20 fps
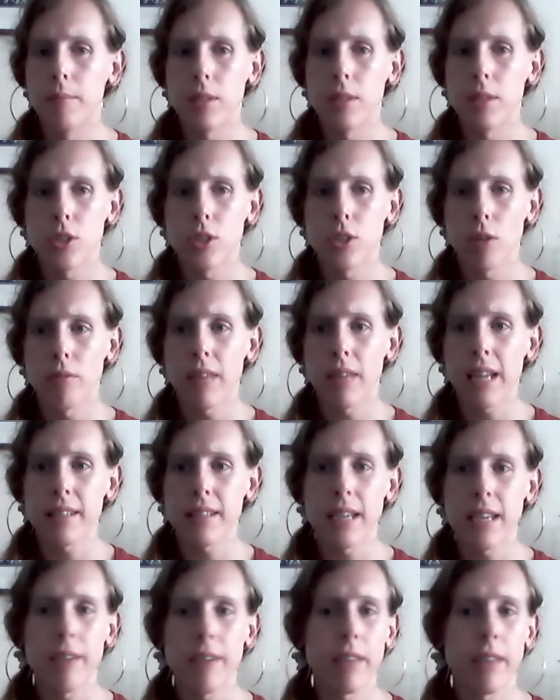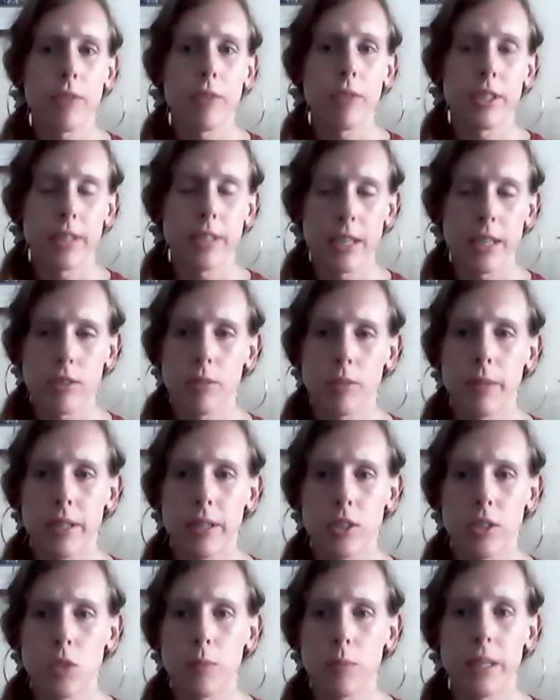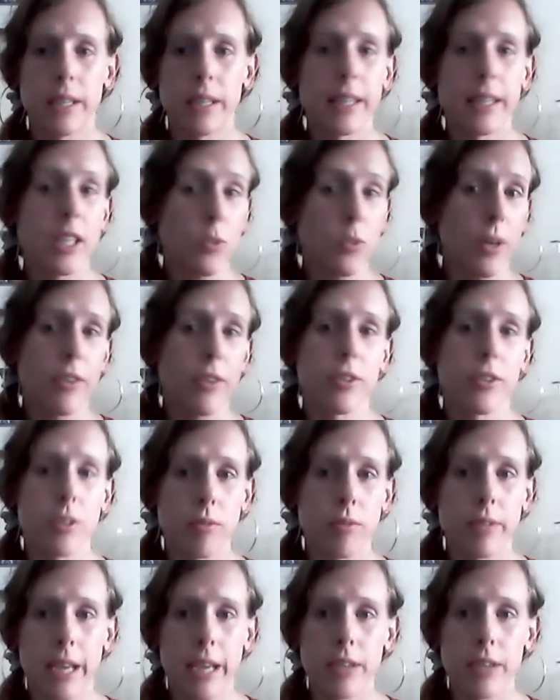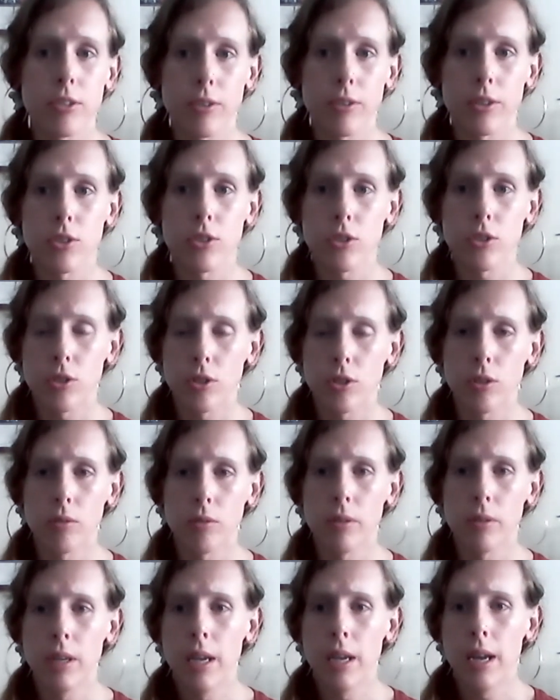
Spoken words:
So that's how they reach that tremendous speed, and that's why they're so dangerous too,